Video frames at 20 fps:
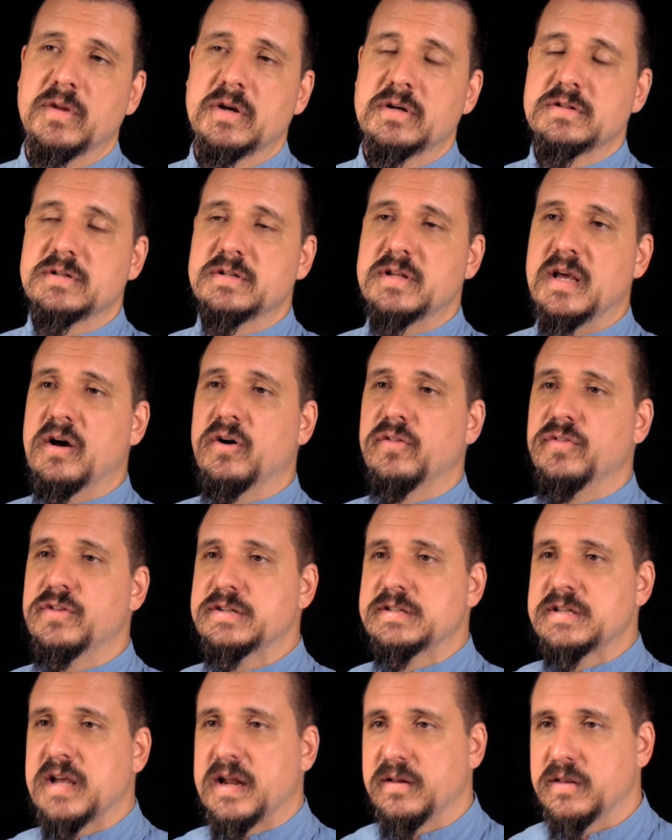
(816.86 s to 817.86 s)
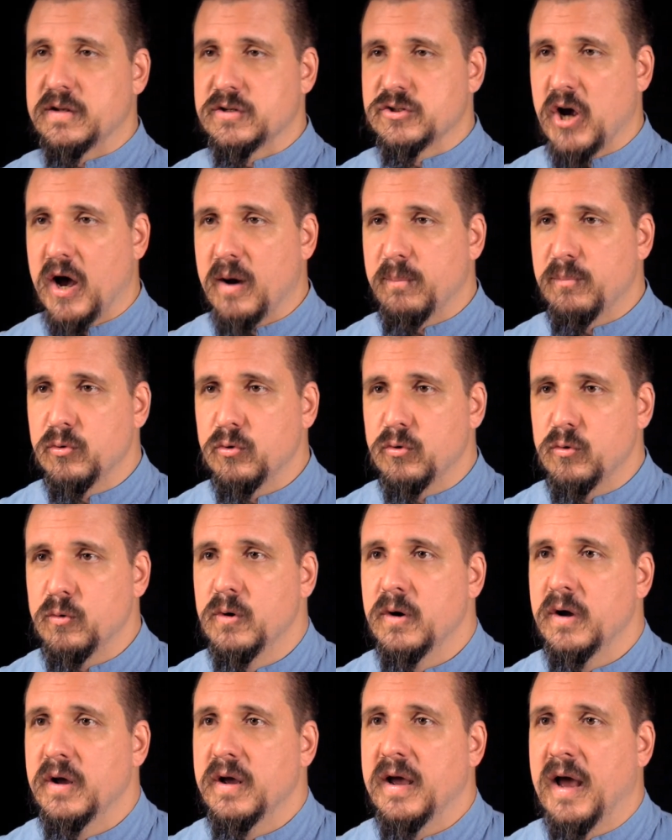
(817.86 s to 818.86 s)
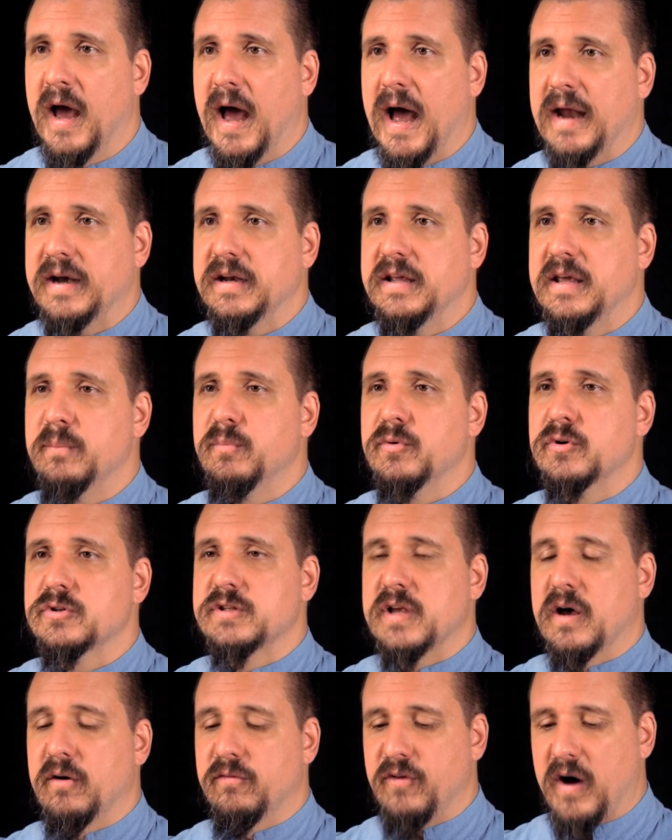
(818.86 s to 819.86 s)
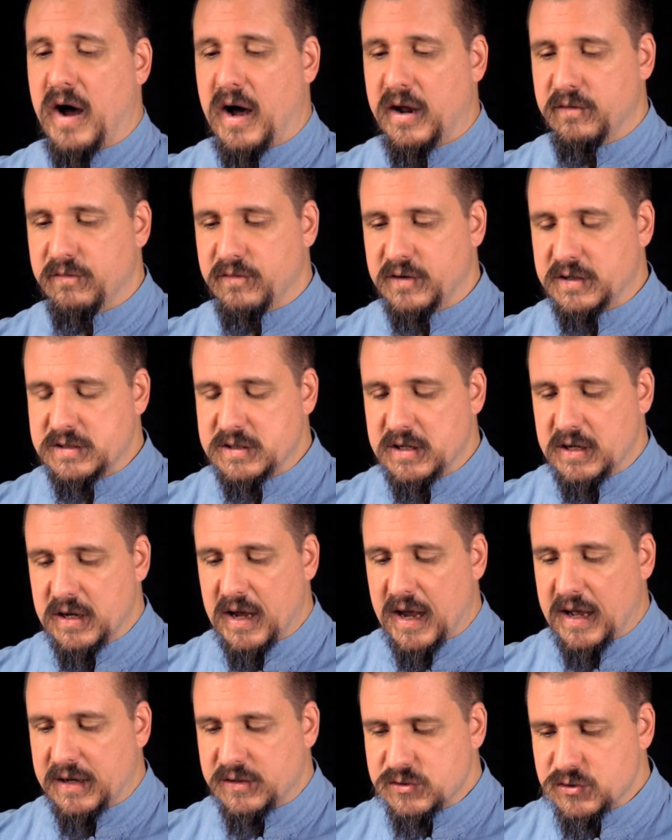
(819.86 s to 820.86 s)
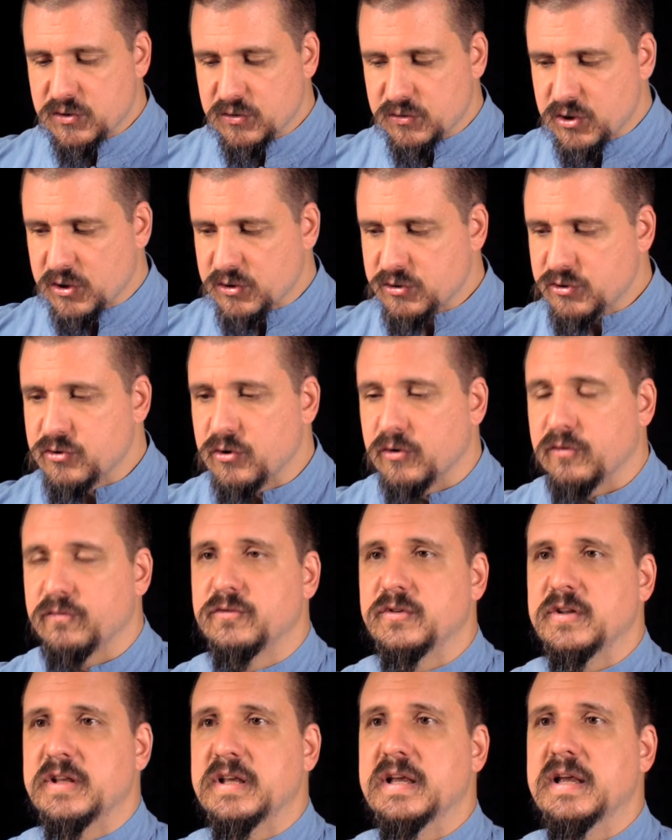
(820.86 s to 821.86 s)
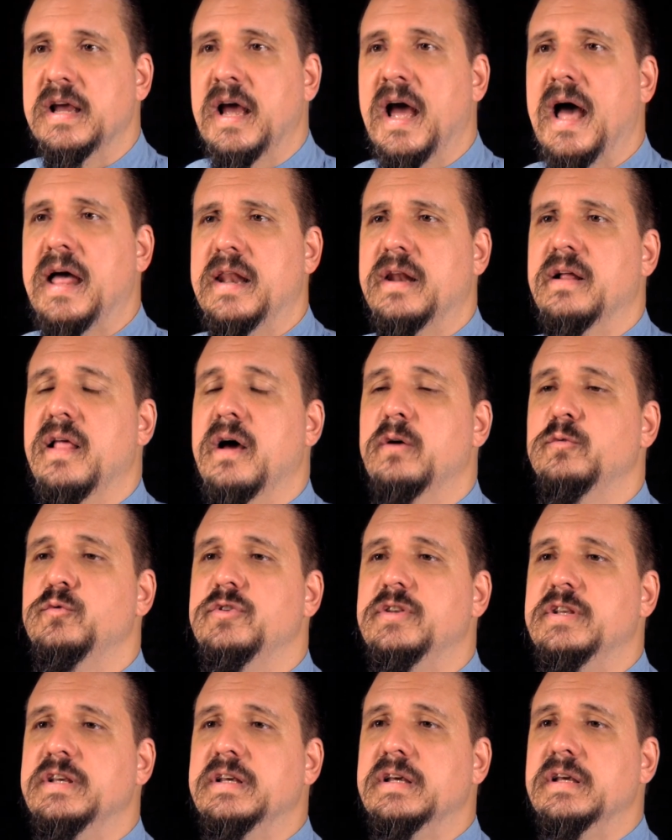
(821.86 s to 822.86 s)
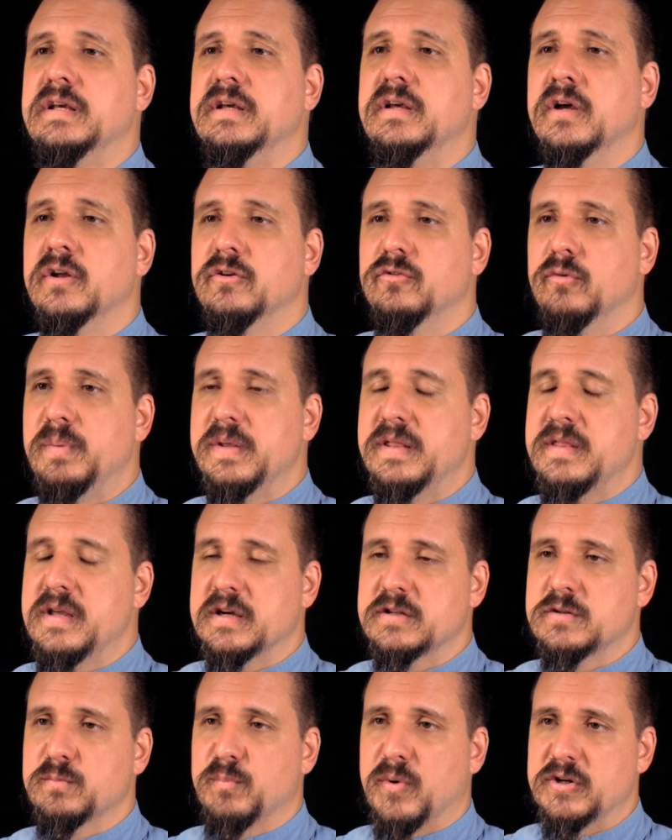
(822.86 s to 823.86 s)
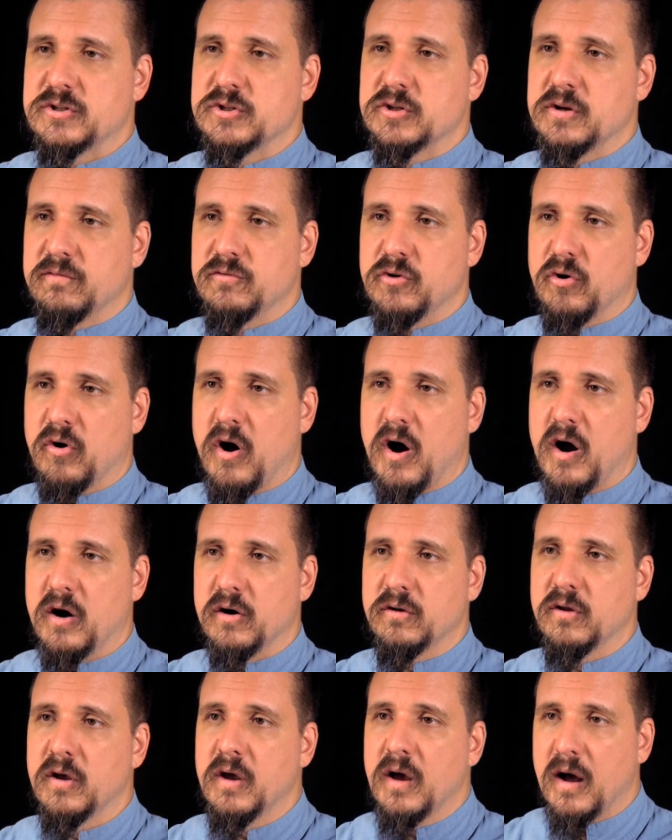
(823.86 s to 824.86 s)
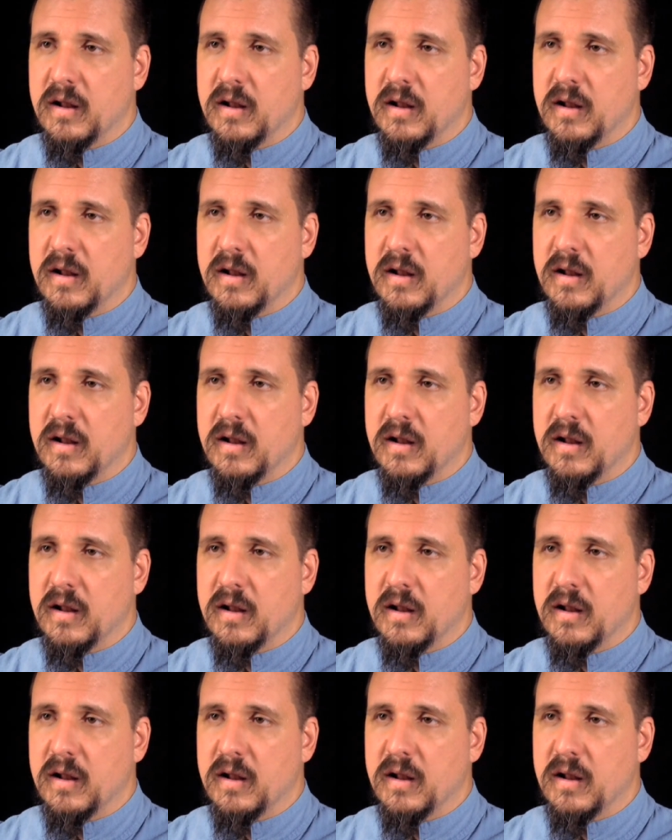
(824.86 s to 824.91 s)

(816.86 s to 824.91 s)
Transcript: Stay on this side of the chabu, and keep yourself out of it and just serve tea and allow tea to be the expression of your heart.